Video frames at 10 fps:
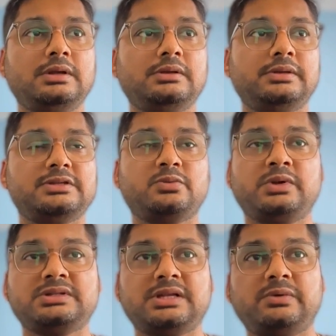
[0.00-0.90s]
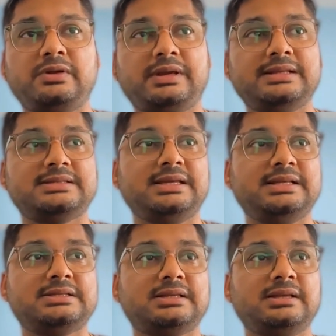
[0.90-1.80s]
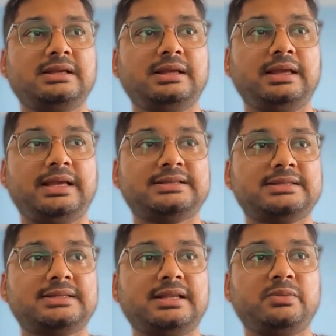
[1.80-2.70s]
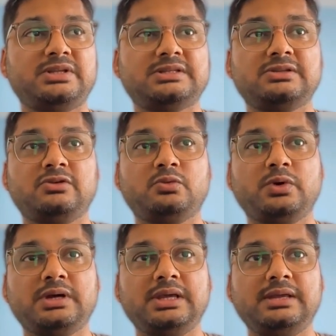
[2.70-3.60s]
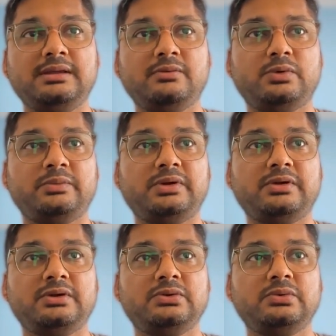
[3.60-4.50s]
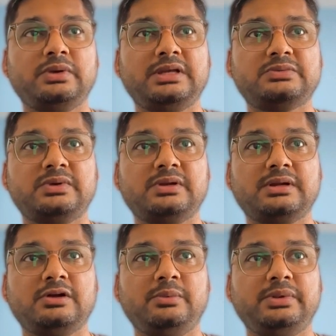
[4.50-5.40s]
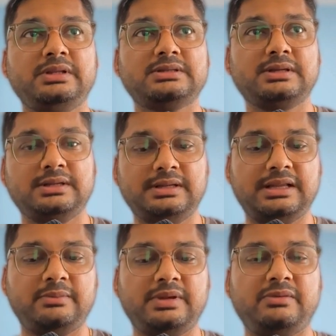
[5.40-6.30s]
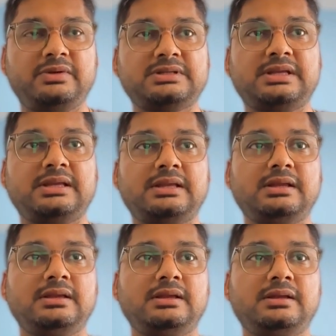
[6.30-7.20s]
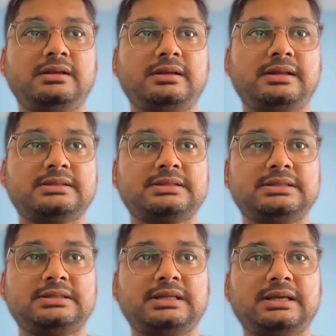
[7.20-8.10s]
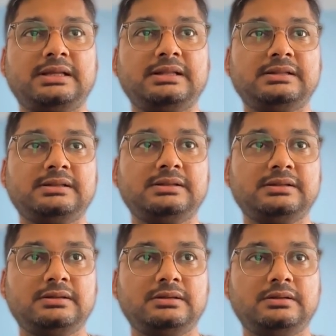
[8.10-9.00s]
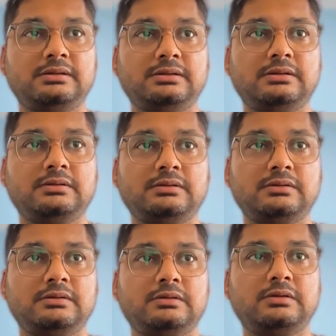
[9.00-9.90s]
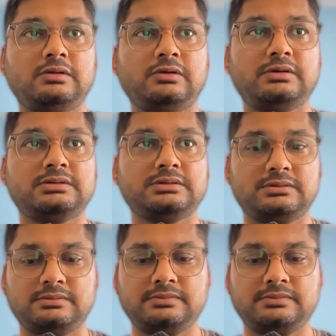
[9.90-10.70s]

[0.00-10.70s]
This one server you can see it's existed, which is not working. What we're gonna do is we're gonna copy this container name and we say CTL logs.